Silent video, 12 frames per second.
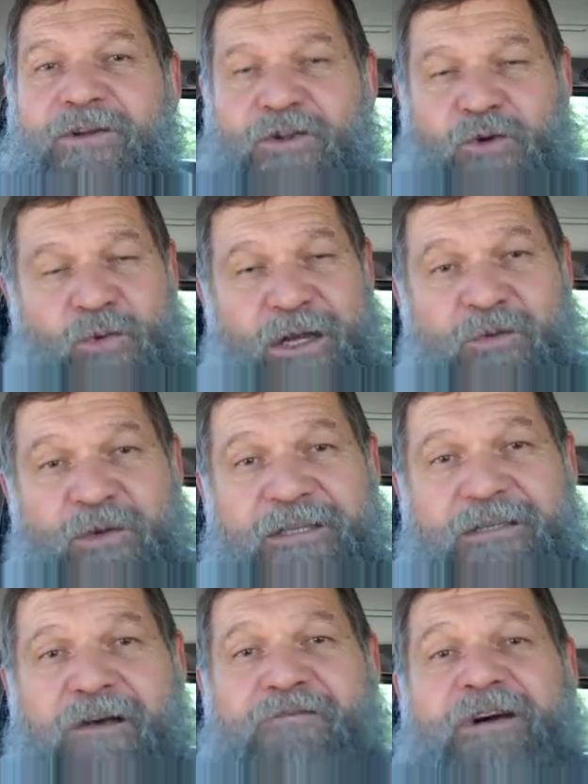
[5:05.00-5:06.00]
through what we
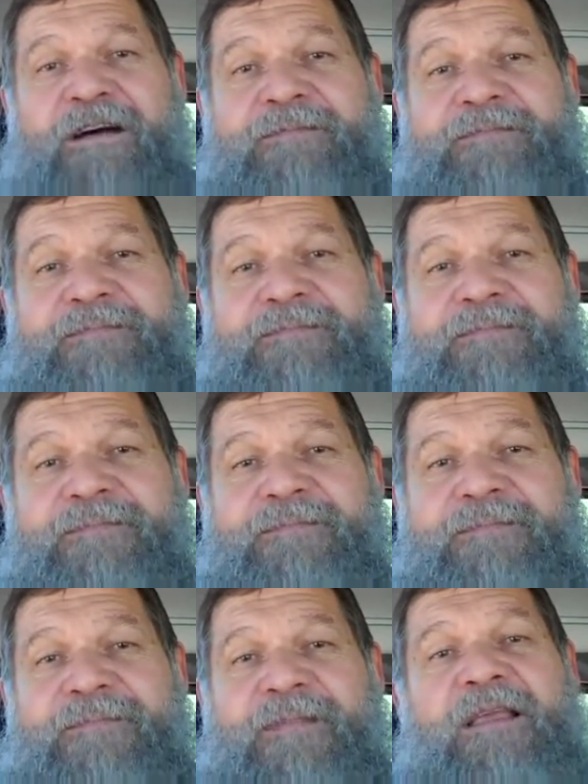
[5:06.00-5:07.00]
suffer
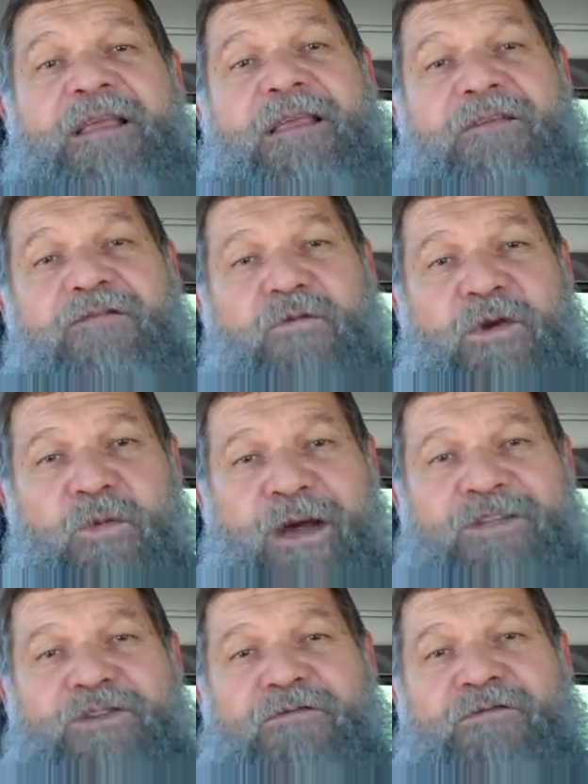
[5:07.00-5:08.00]
if we
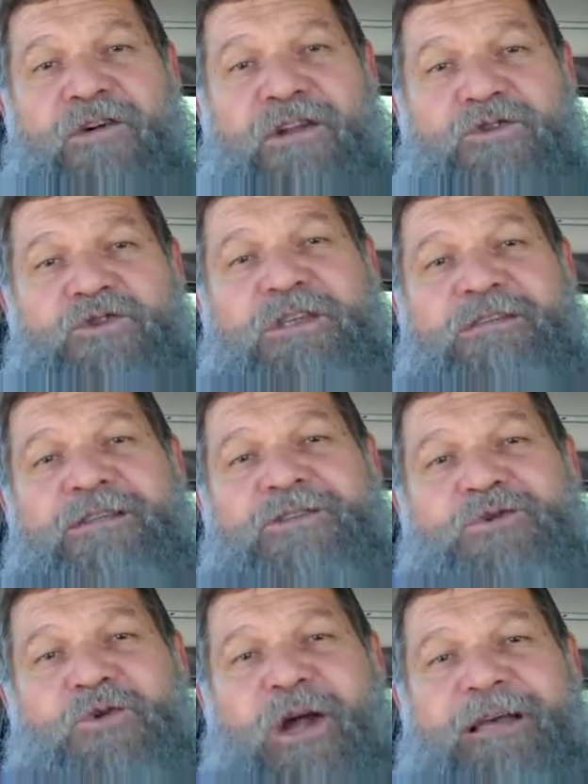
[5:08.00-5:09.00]
want to follow
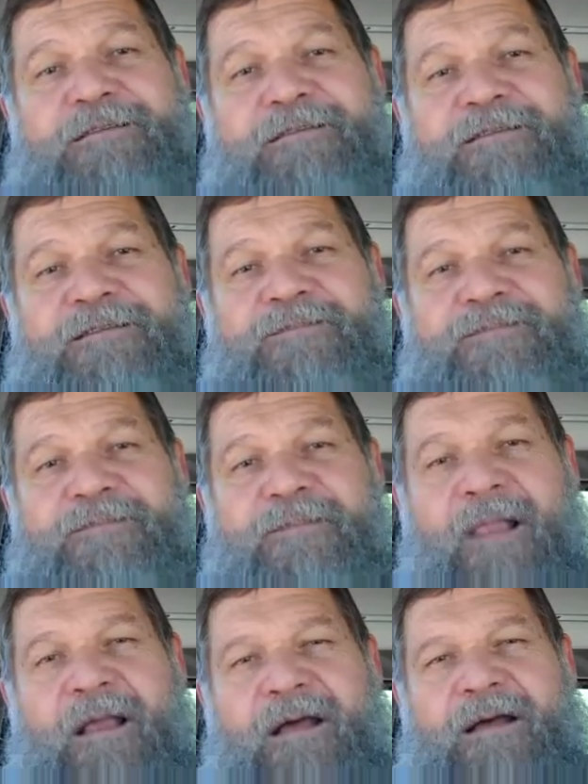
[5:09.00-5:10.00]
Jesus Christ.
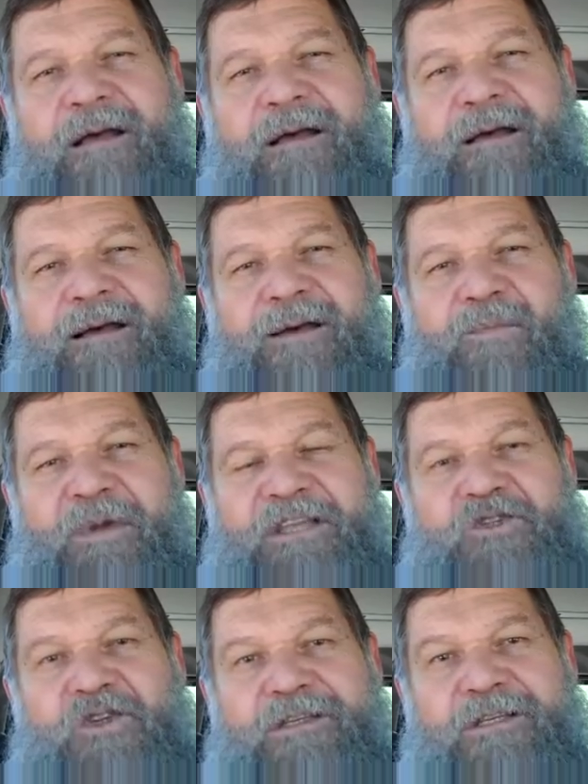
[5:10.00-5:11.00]
May
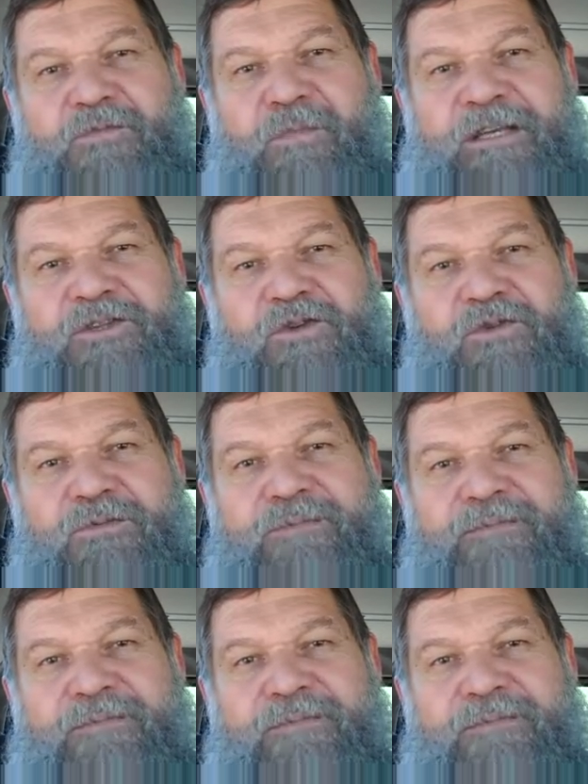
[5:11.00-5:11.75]
Jesus bless you.